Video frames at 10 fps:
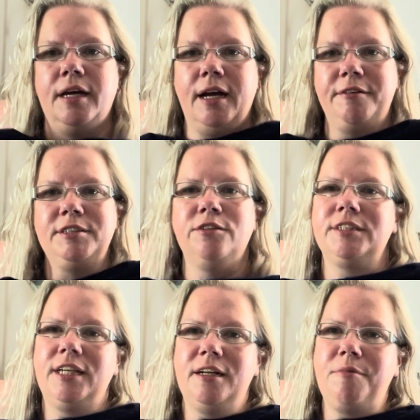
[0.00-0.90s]
I was so
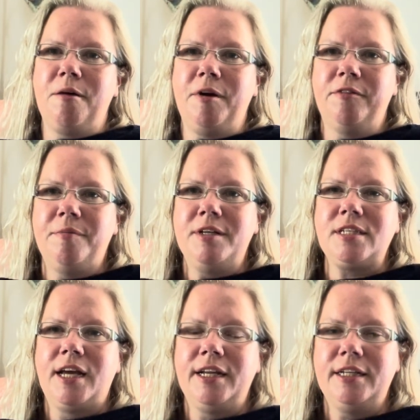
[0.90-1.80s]
excited about my ribbons,
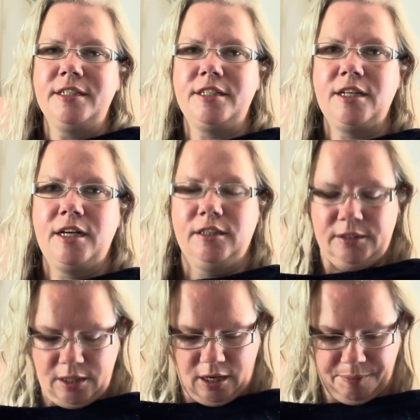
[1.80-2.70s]
I didn't
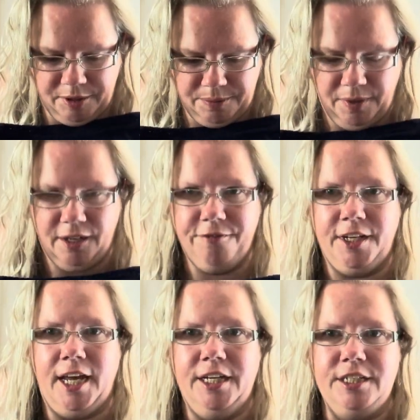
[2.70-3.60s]
talk about the
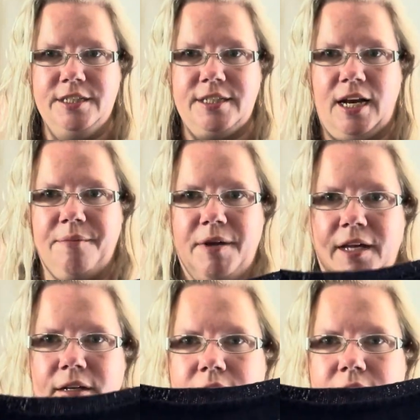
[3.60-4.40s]
modifications that I made.